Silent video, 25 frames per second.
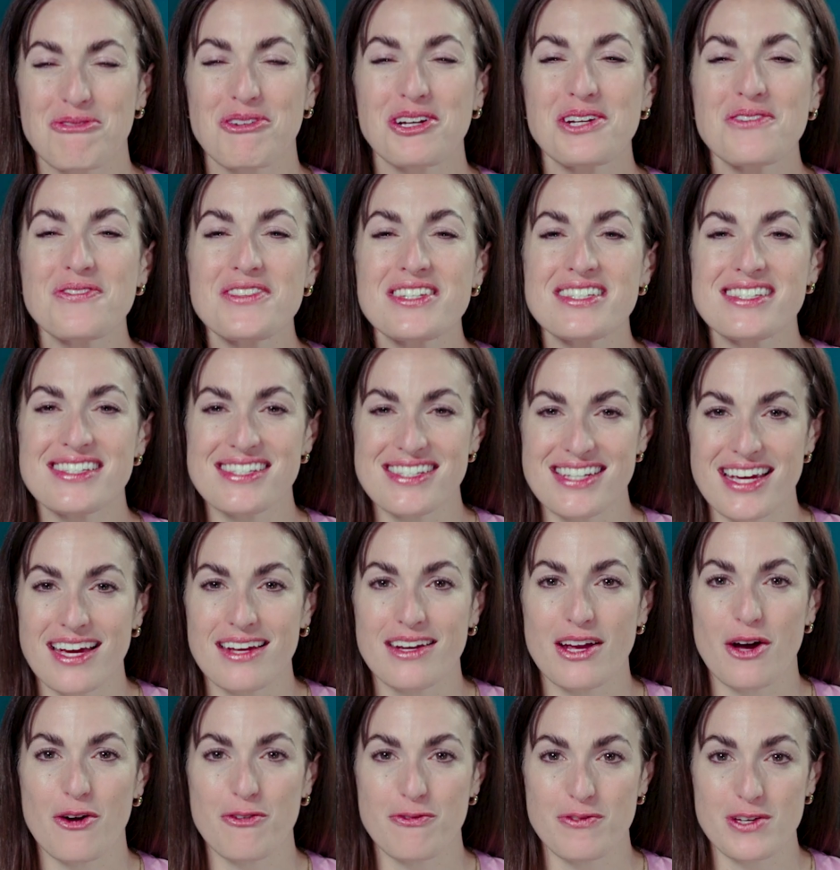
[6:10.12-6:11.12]
One of the
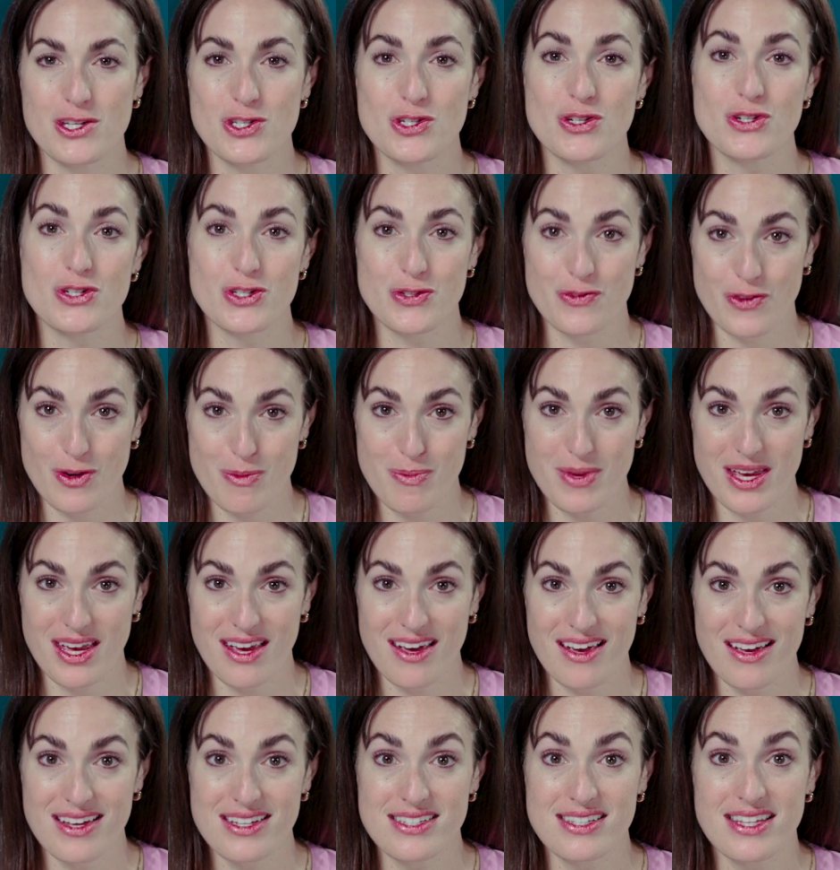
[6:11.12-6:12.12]
standout features for
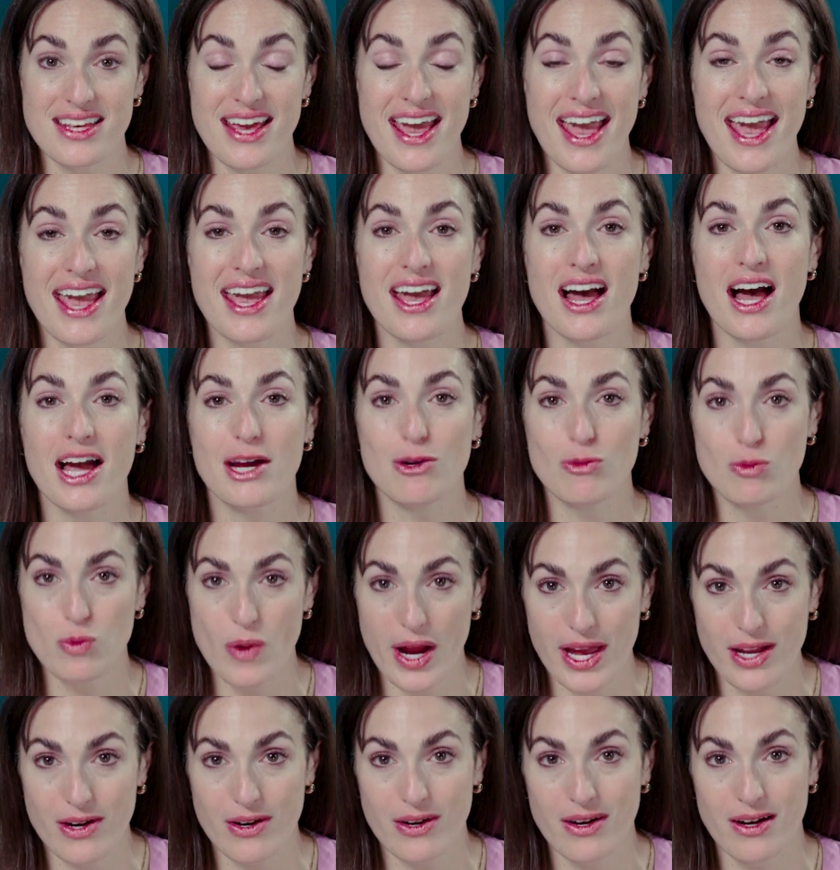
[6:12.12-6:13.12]
me is the AI
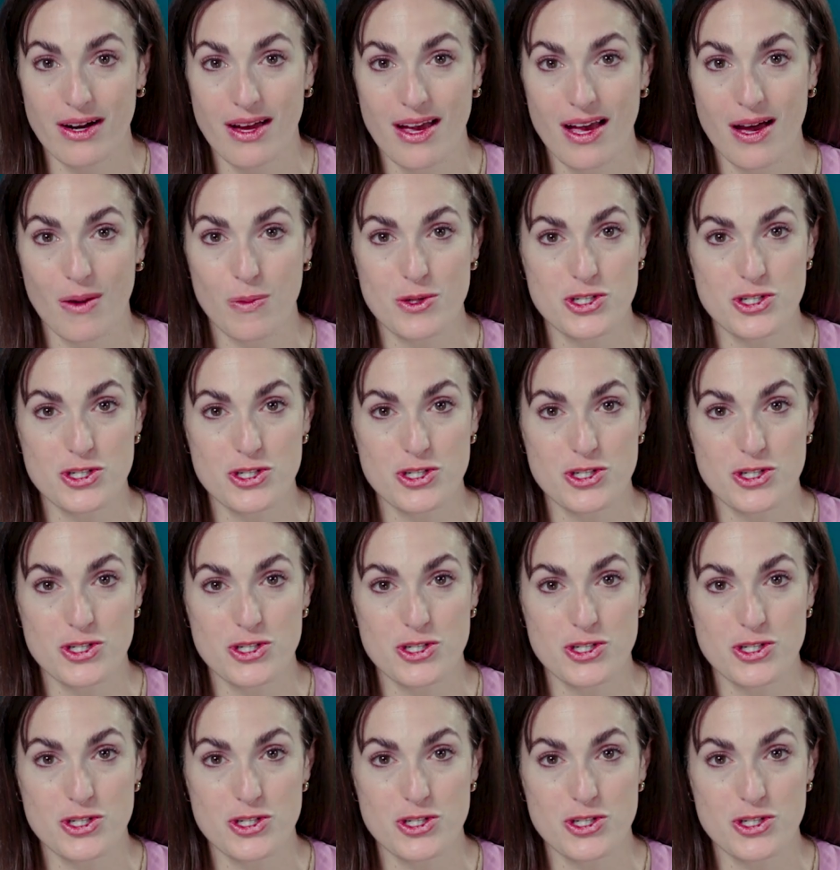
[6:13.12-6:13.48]
Writer,